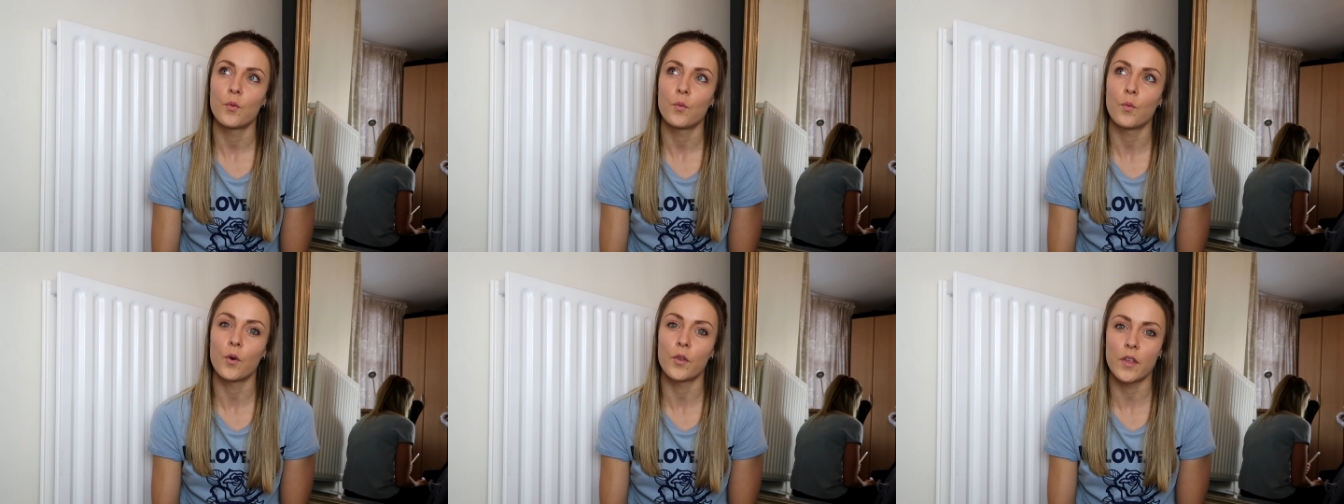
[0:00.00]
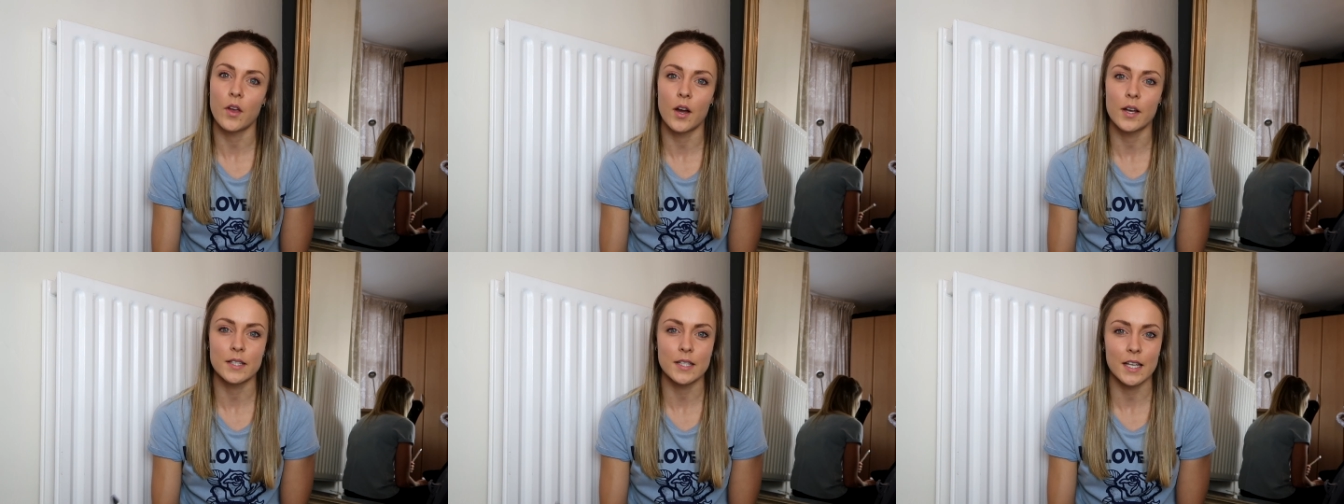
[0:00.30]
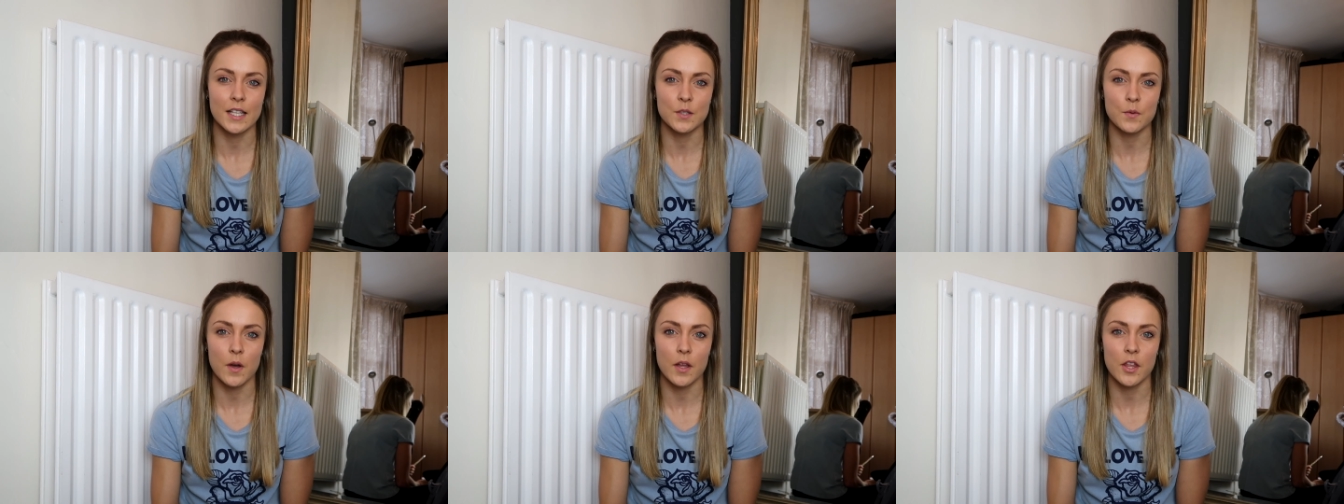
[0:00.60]
what the
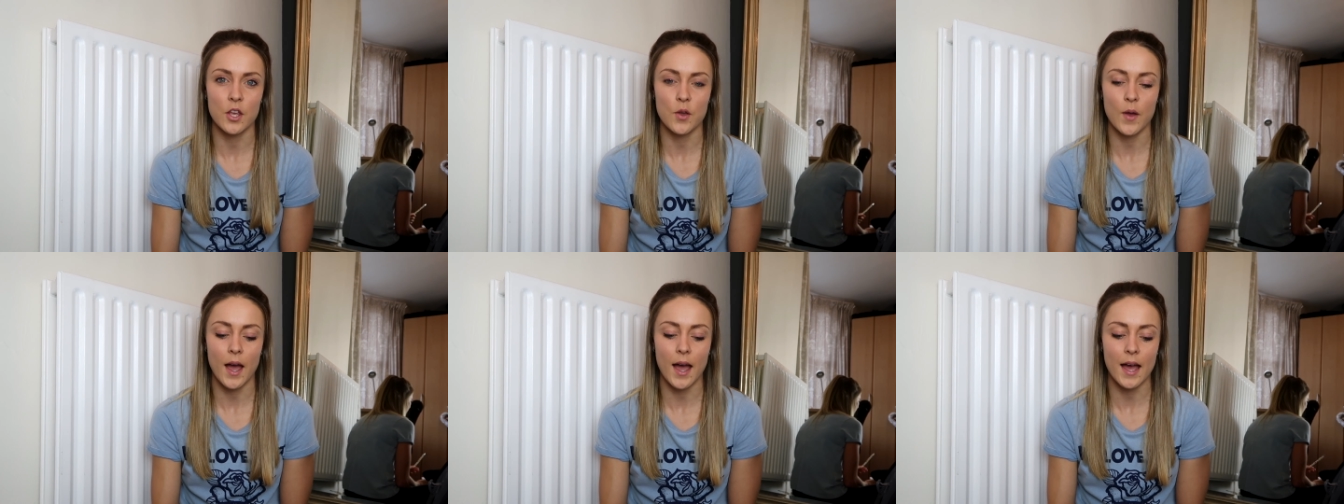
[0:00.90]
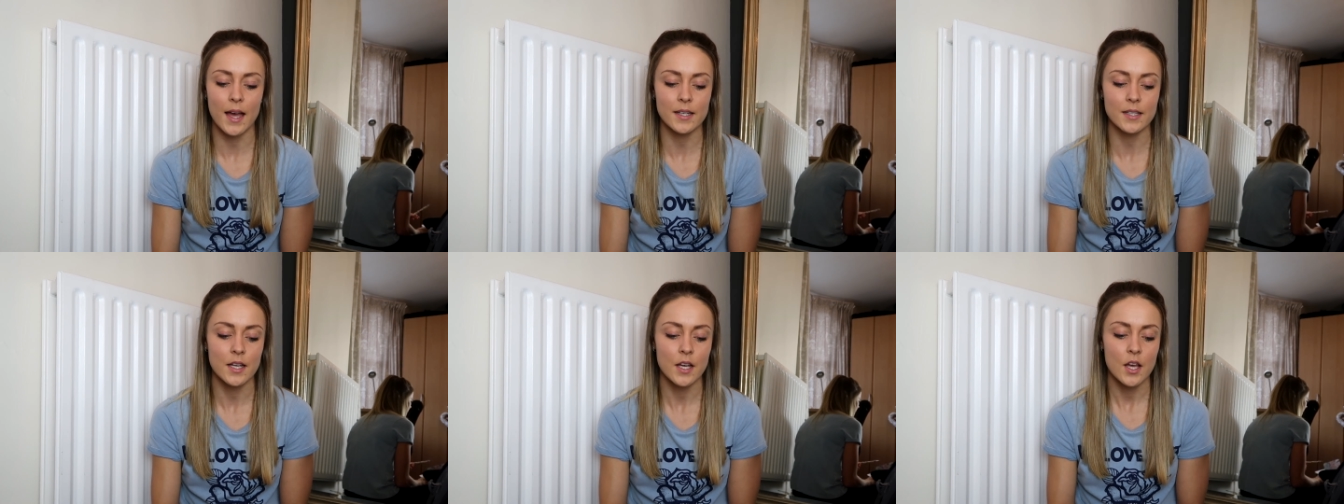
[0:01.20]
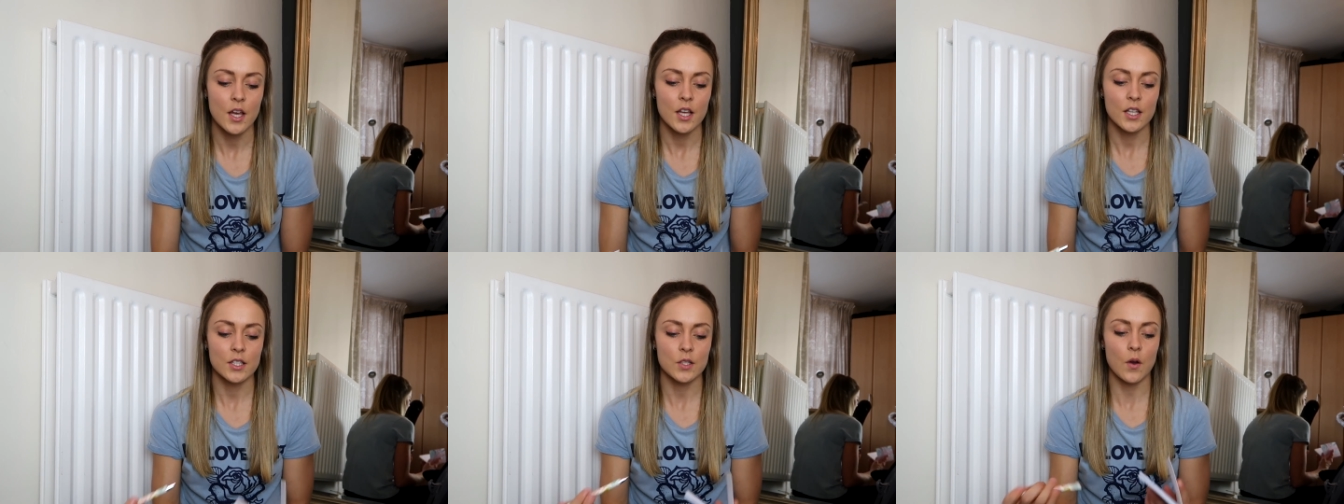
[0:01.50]
ideas were that you had.
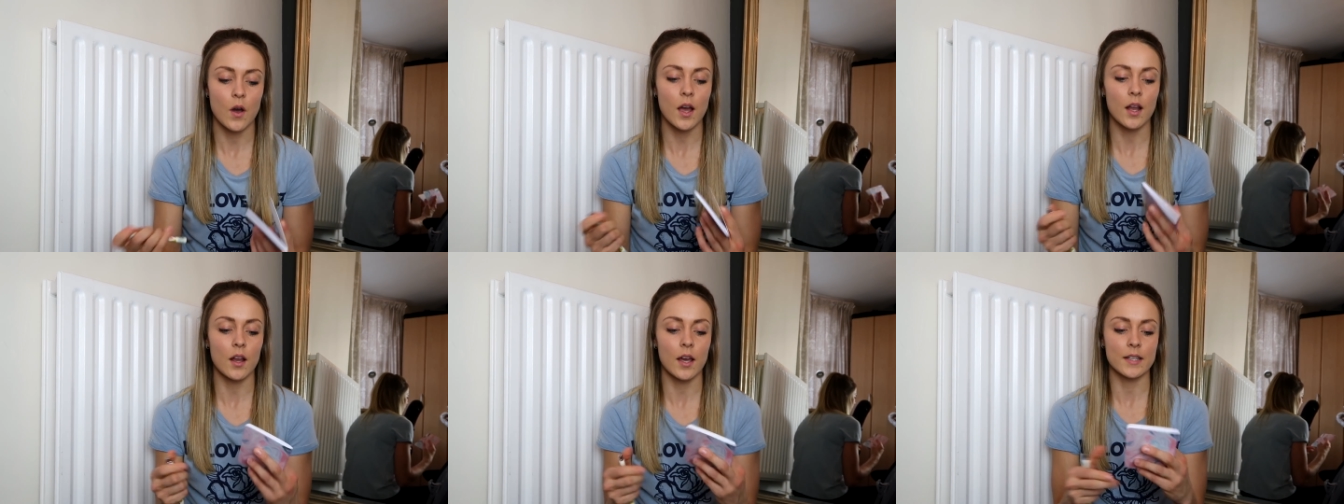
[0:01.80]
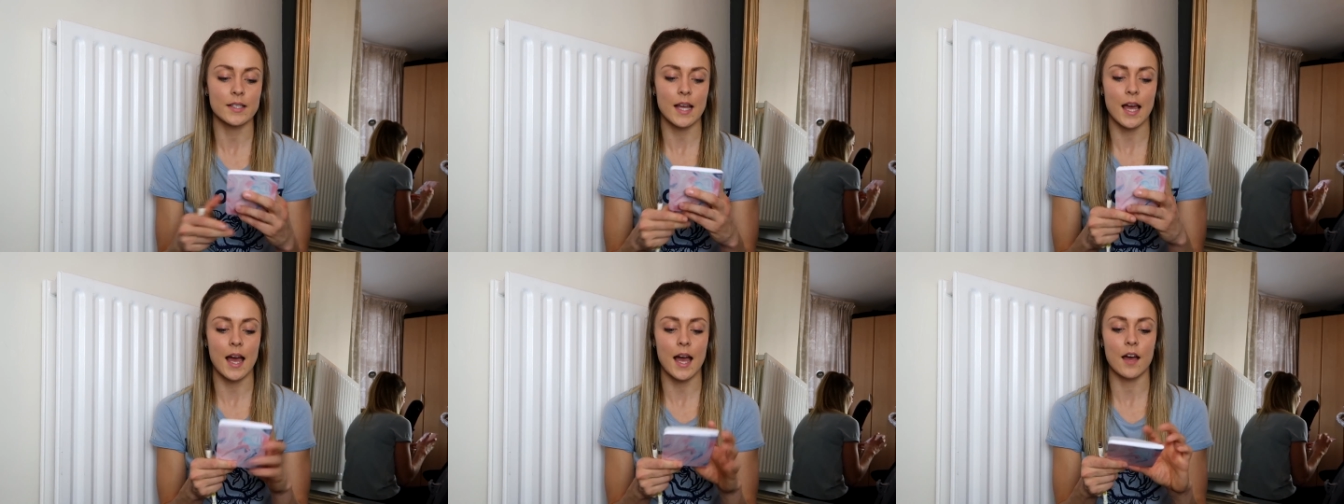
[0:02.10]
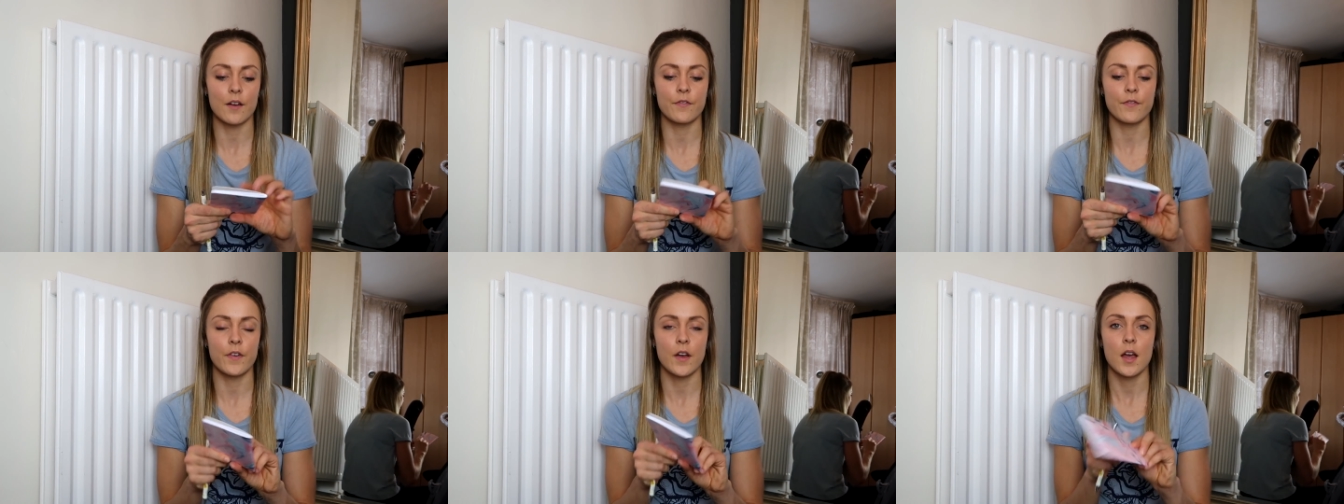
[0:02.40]
So I like to
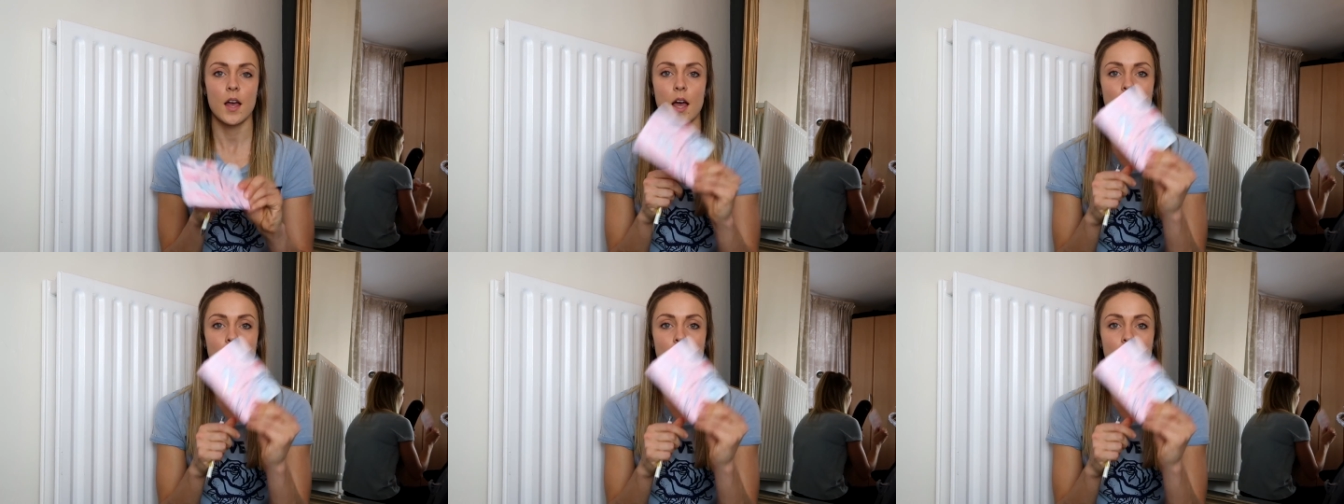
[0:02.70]
have